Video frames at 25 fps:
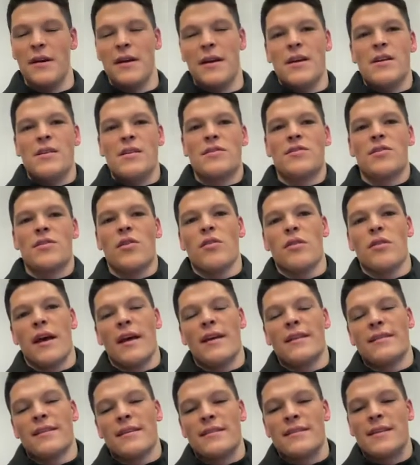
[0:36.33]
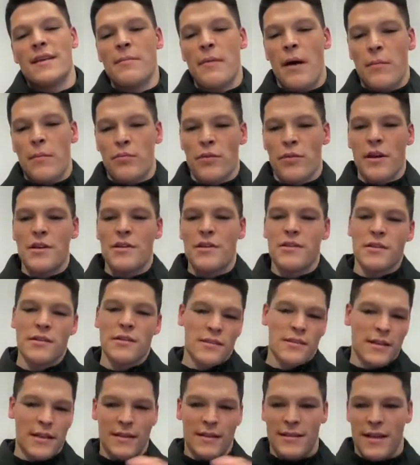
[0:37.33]
So like the team operations,
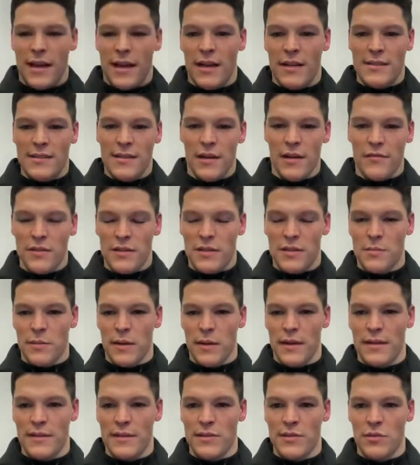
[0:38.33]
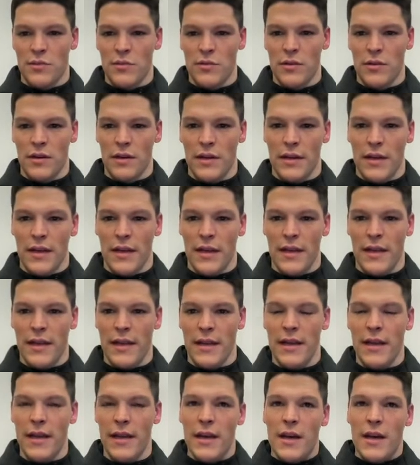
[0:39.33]
that's kind of self-explanatory, and
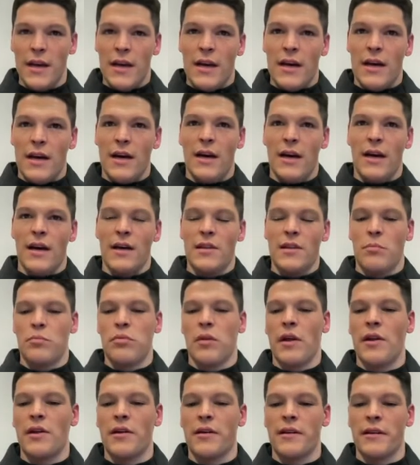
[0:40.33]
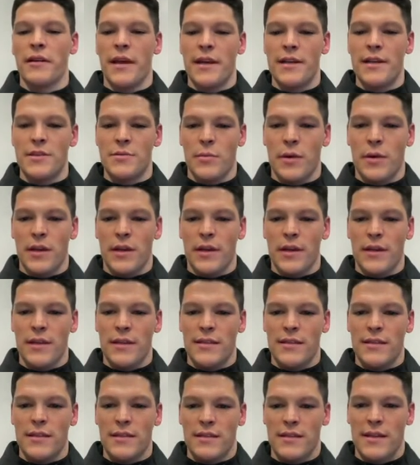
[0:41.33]
then the player engagement,
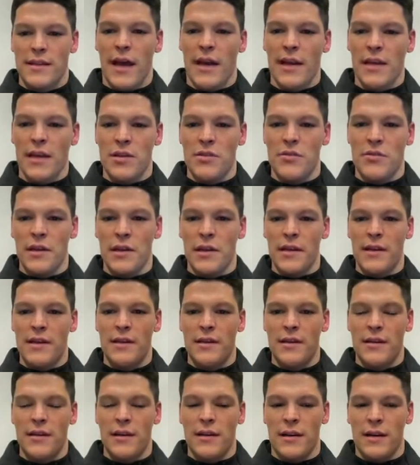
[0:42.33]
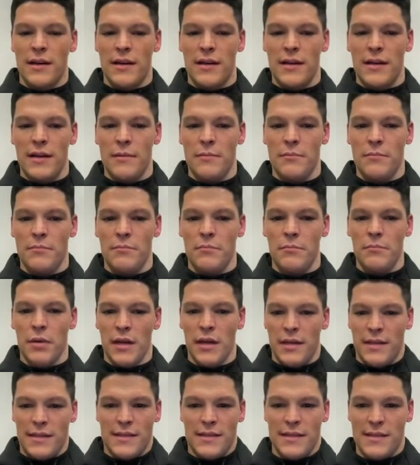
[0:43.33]
it's kind of unique,
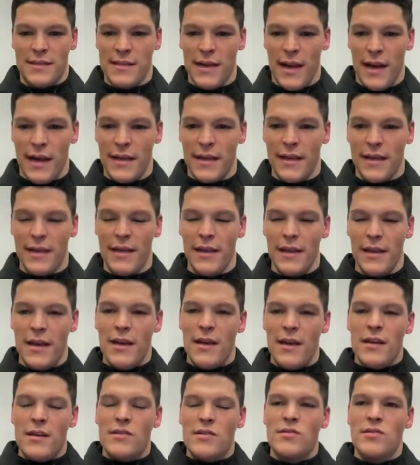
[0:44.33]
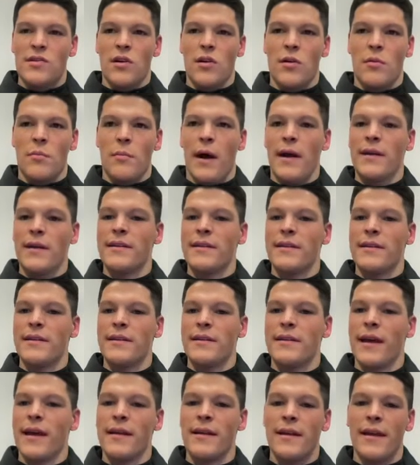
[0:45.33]
but it's exciting. So my day
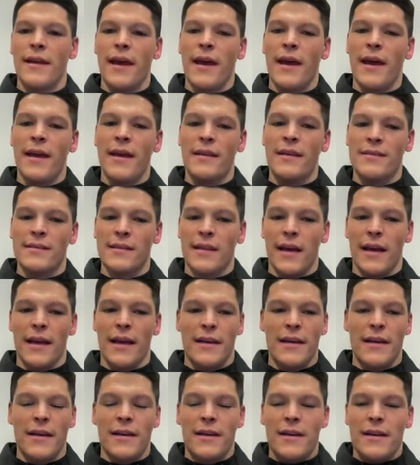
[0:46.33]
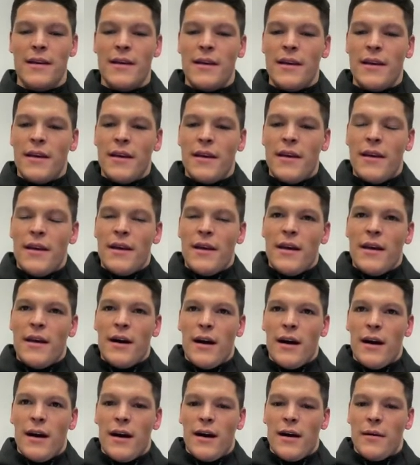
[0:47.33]
to day is like
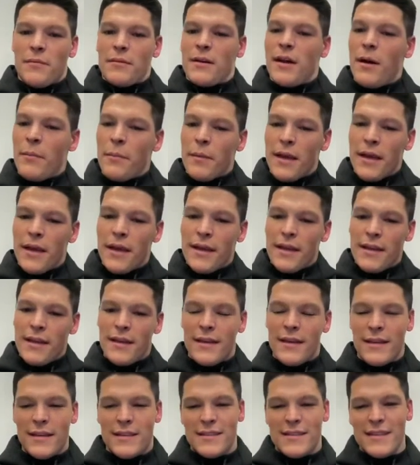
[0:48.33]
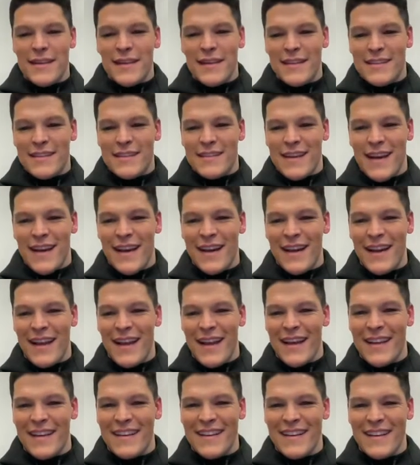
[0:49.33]
come in, it's kind of
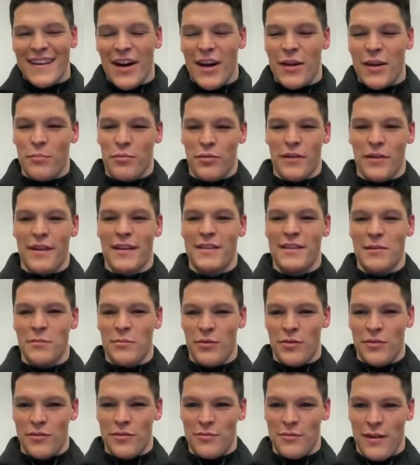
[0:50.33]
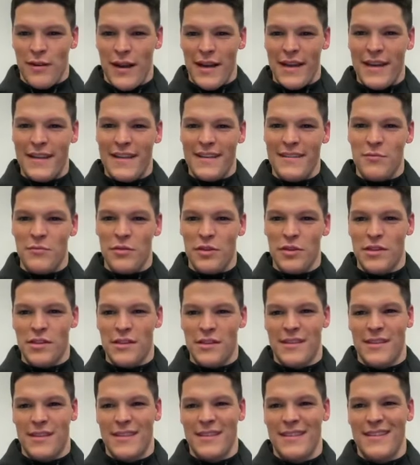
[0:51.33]
like unpredictable, right? Which
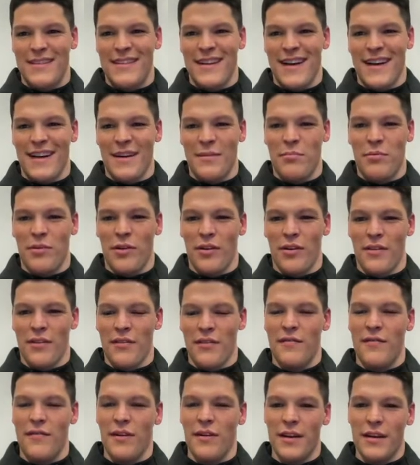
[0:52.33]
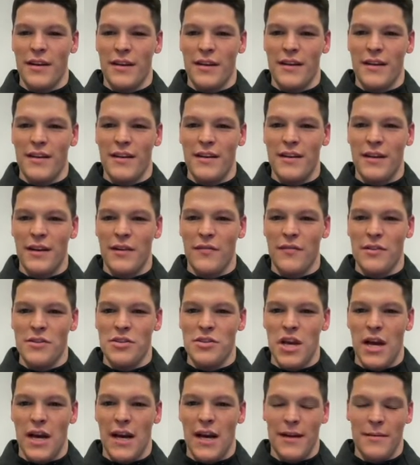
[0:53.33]
is kind of part of the fun of the
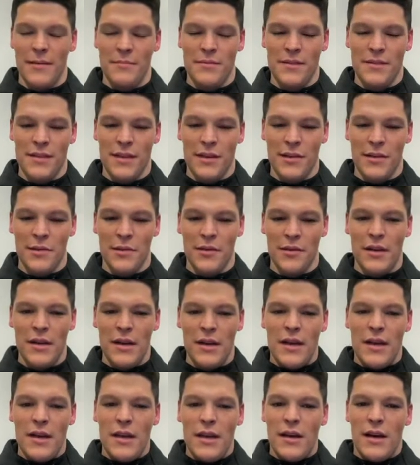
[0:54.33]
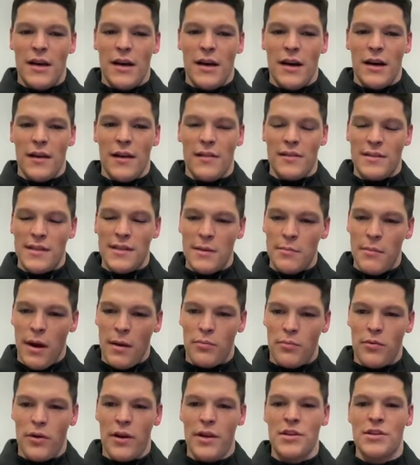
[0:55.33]
job. So the team
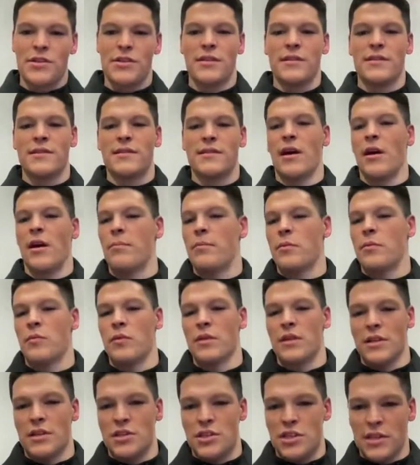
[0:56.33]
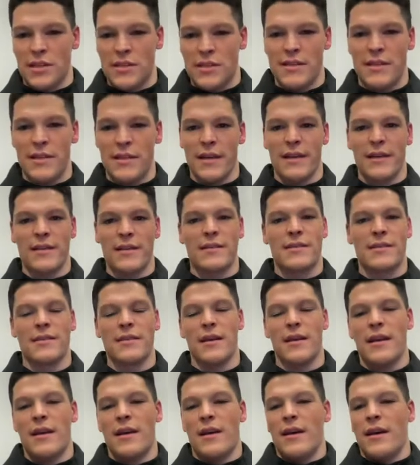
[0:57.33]
operations, helping with logistics,
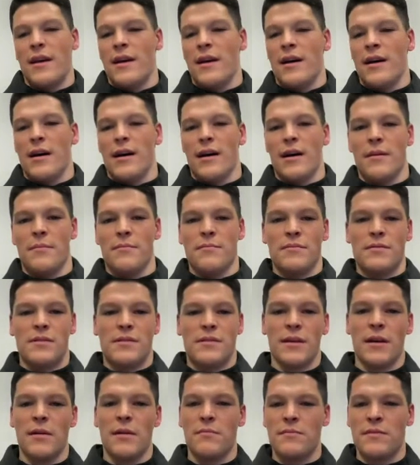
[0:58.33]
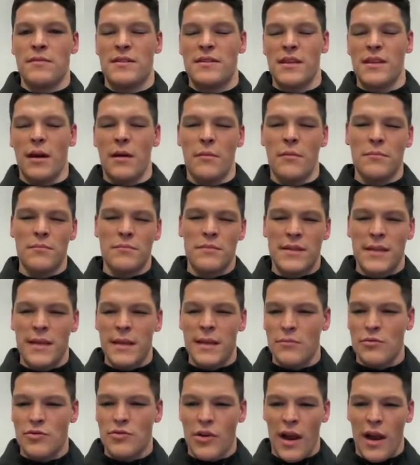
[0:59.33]
some
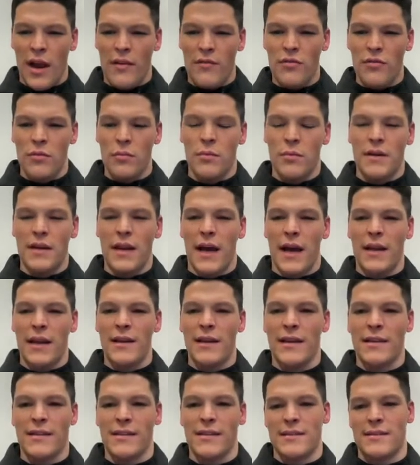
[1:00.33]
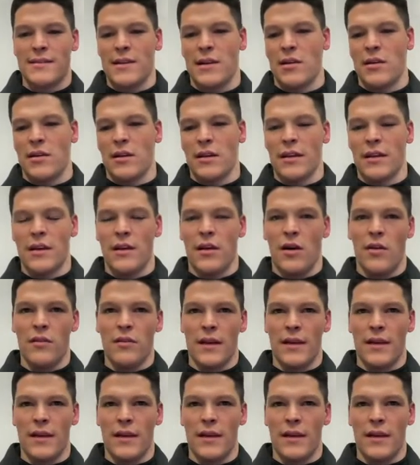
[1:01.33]
team travel, but not necessarily all.